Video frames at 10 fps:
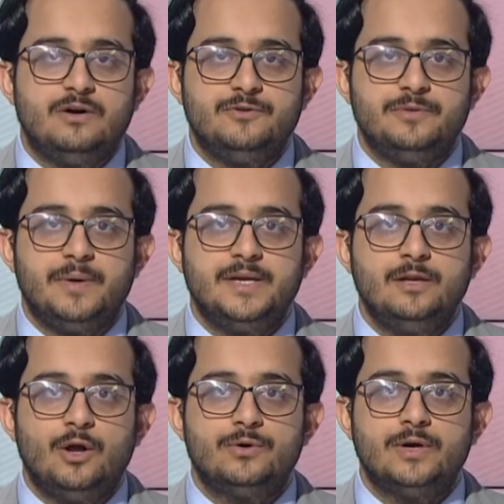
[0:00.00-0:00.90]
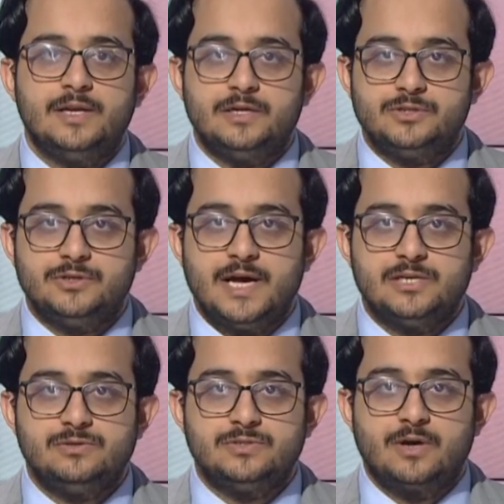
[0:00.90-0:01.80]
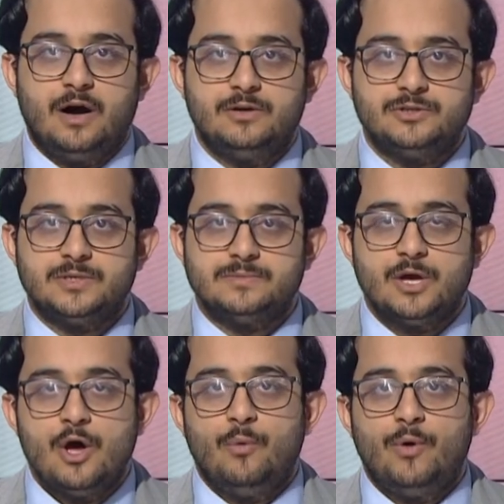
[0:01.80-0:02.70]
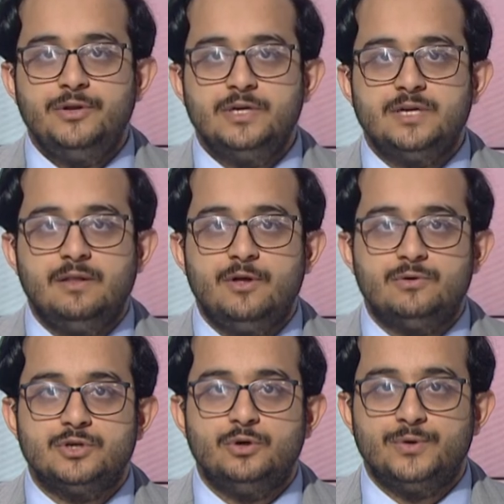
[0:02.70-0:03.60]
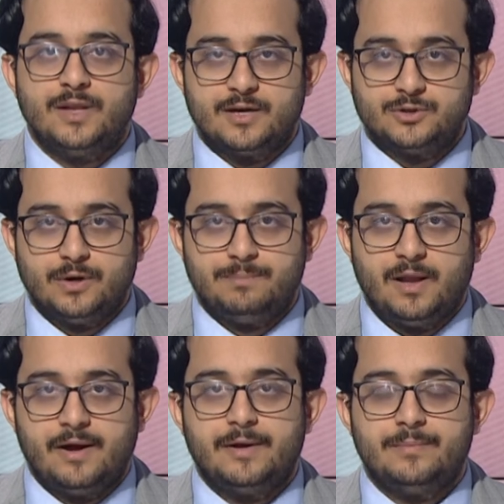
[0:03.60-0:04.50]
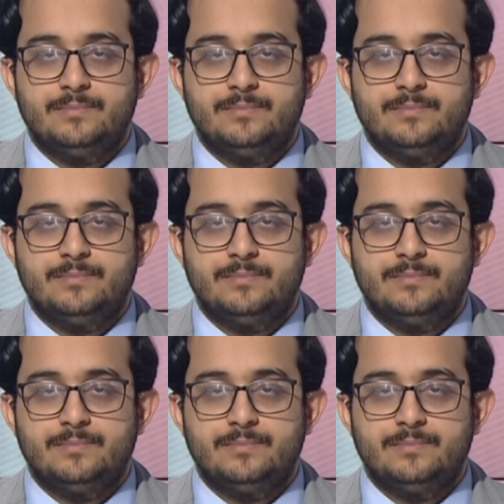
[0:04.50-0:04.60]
offered many local and international scholarships. What do you tell those who would like to apply?